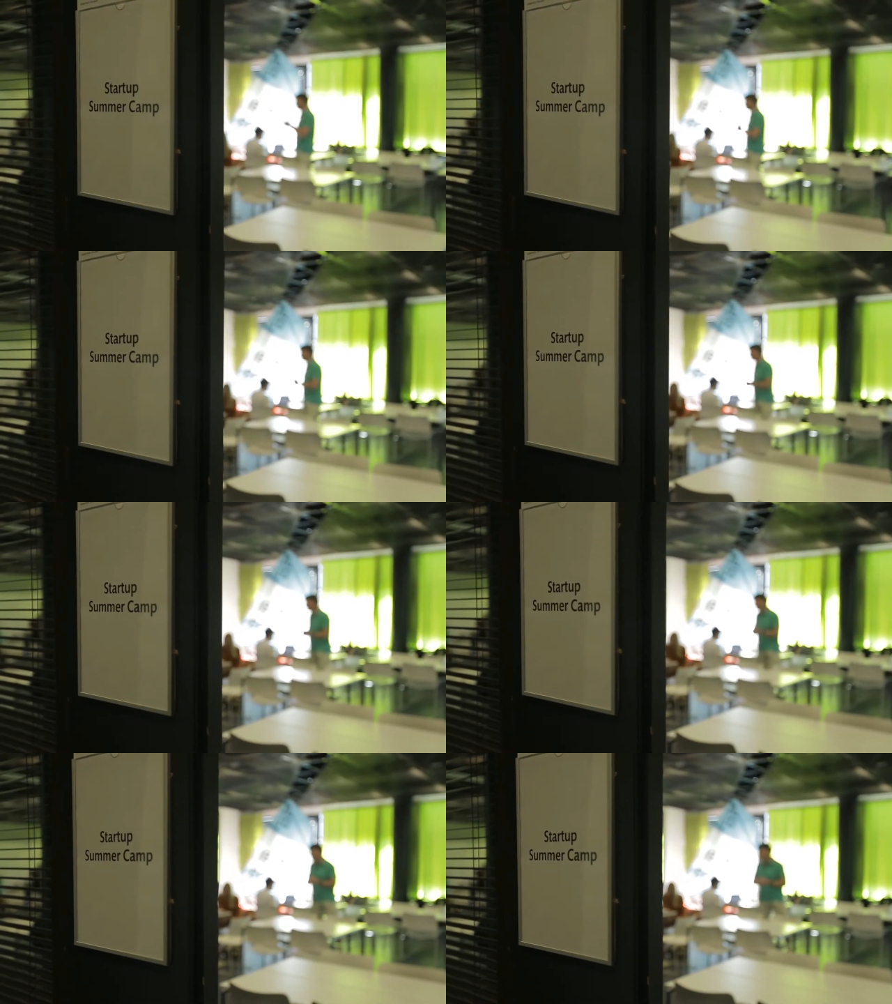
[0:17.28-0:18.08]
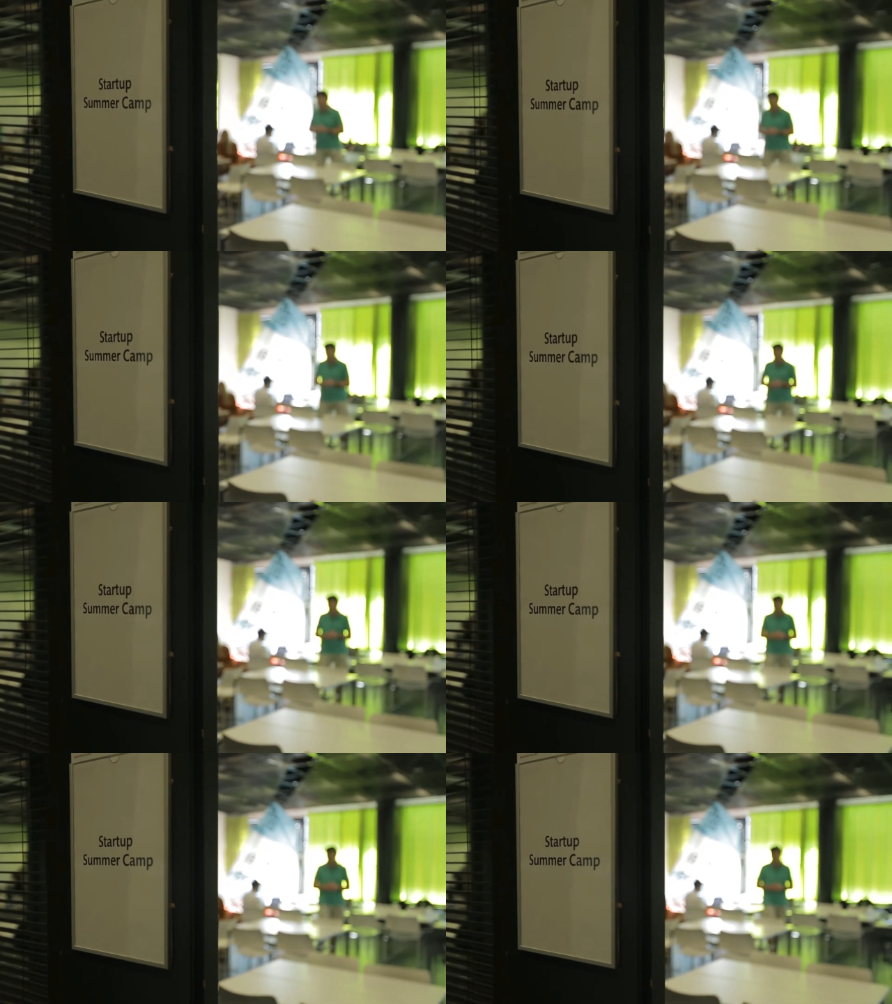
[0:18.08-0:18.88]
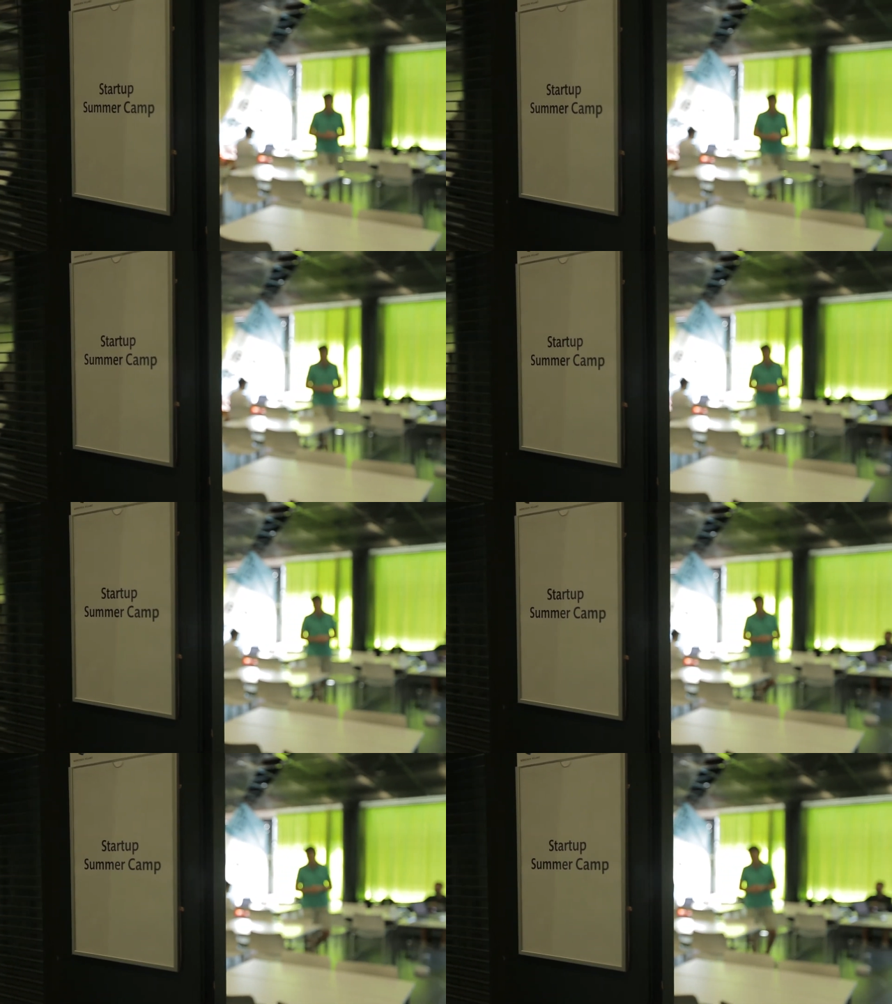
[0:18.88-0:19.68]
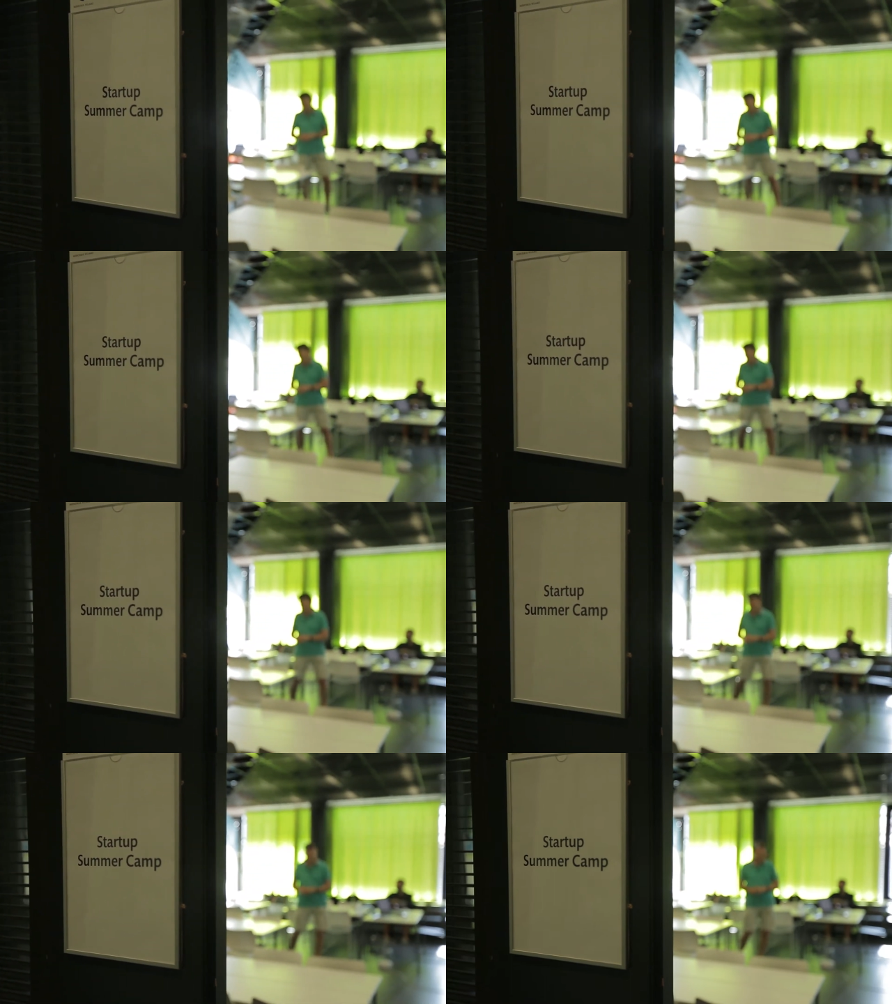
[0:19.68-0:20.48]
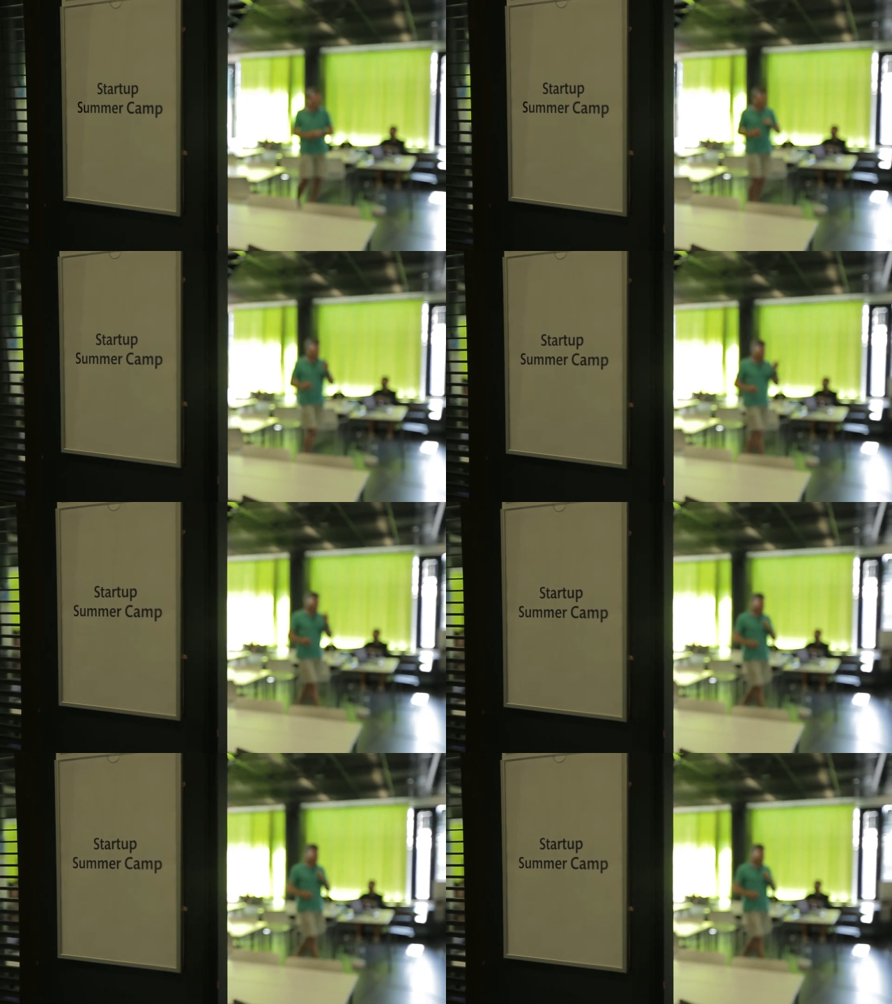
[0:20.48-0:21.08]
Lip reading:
[unreadable: no face in view]